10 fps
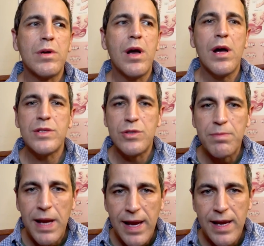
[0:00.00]
cause you
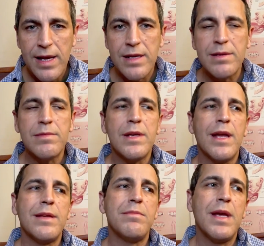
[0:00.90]
pain
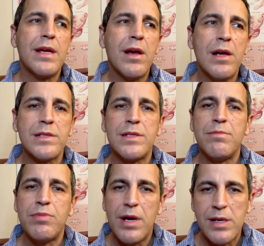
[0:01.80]
and it may cause some
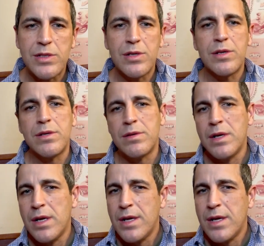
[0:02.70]
pressure